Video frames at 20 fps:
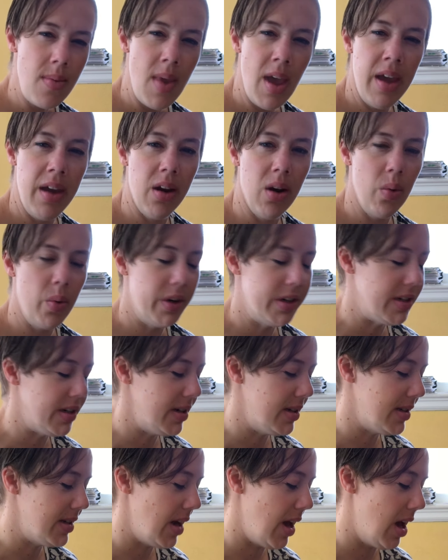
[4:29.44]
here, which
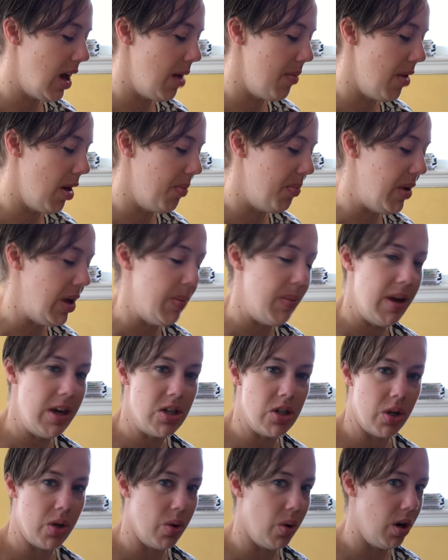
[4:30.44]
is a B
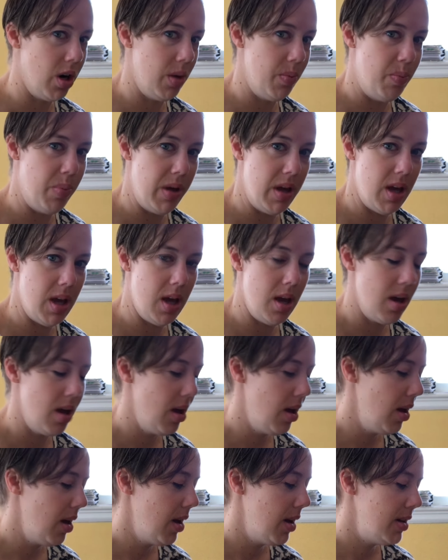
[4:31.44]
major chord, B,
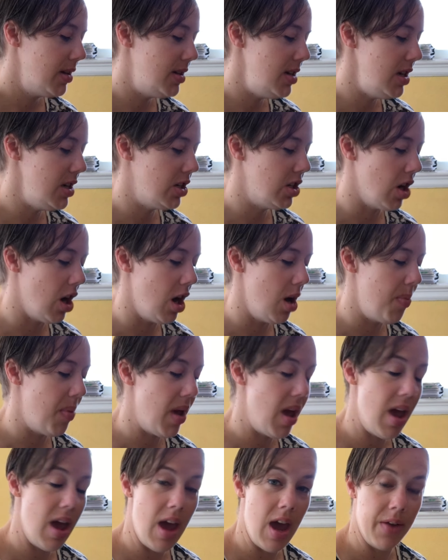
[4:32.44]
D sharp,
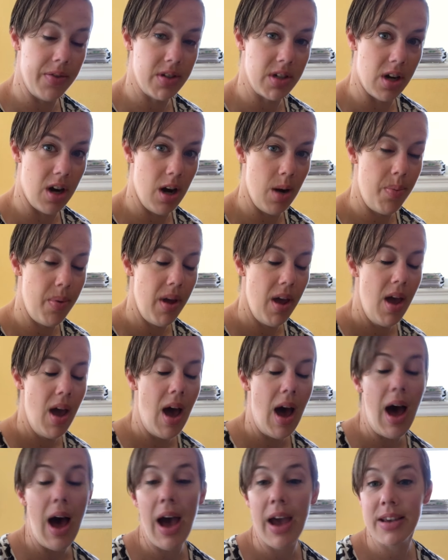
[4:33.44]
F sharp,
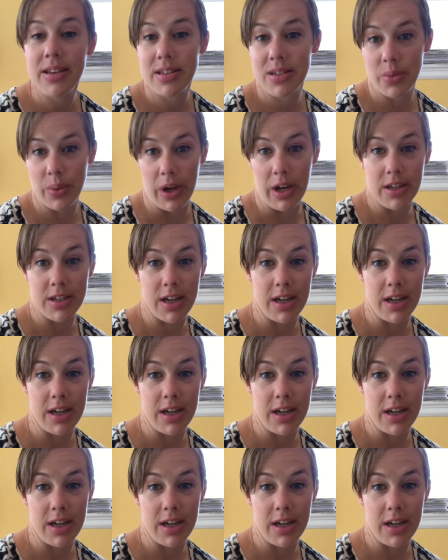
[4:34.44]
I switch.